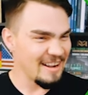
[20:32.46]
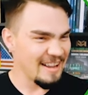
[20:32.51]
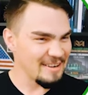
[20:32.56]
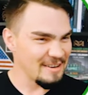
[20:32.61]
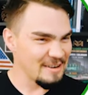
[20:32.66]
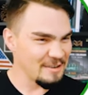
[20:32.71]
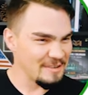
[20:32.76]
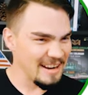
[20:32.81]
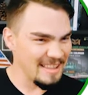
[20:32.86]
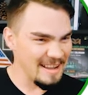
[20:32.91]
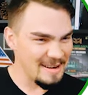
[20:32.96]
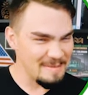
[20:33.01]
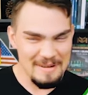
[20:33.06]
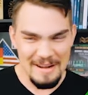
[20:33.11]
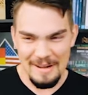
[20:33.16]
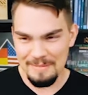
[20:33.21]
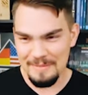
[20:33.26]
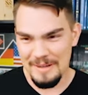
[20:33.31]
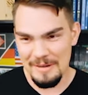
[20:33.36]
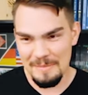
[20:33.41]
I don't know why that
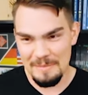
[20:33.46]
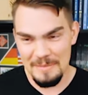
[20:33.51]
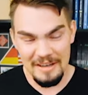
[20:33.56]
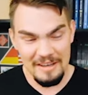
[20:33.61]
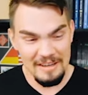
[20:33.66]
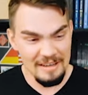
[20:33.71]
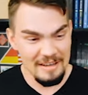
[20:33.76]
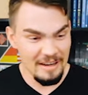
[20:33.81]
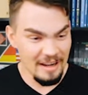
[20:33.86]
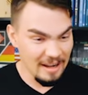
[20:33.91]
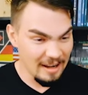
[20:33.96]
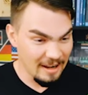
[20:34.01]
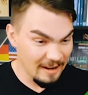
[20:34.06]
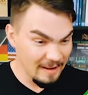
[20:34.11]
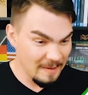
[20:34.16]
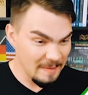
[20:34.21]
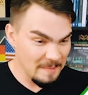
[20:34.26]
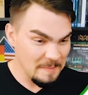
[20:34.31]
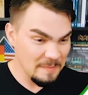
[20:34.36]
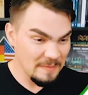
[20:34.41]
popped up, but
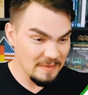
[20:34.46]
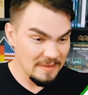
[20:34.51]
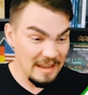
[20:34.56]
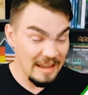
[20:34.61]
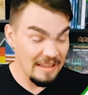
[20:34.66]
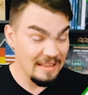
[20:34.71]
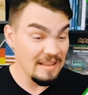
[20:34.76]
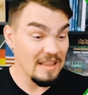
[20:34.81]
and